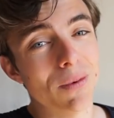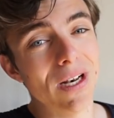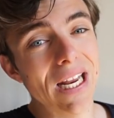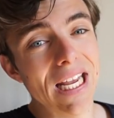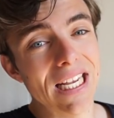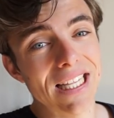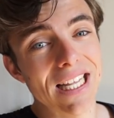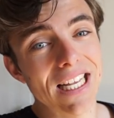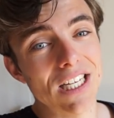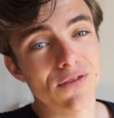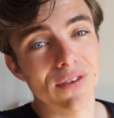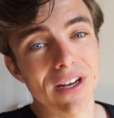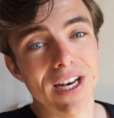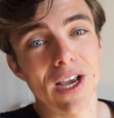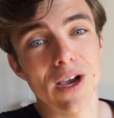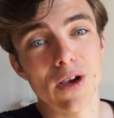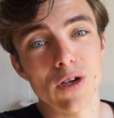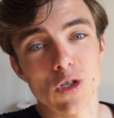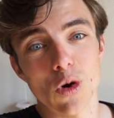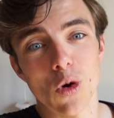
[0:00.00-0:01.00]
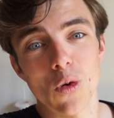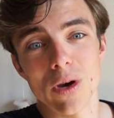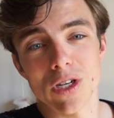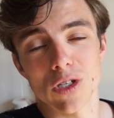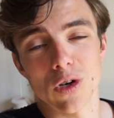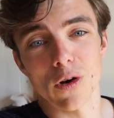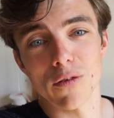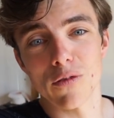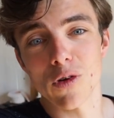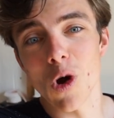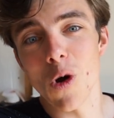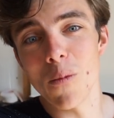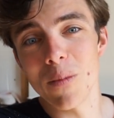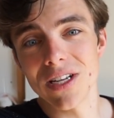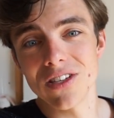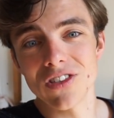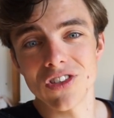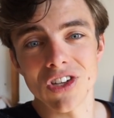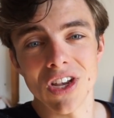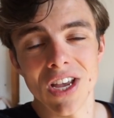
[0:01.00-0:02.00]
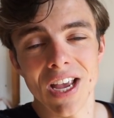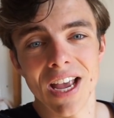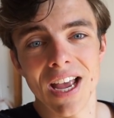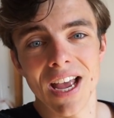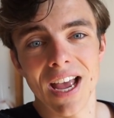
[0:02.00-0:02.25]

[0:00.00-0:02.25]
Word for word: beneath these videos, always a lot of comments,